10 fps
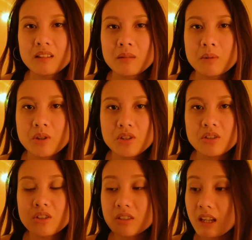the
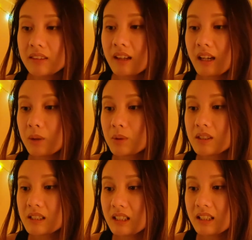emotional state that I
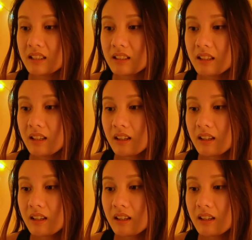was in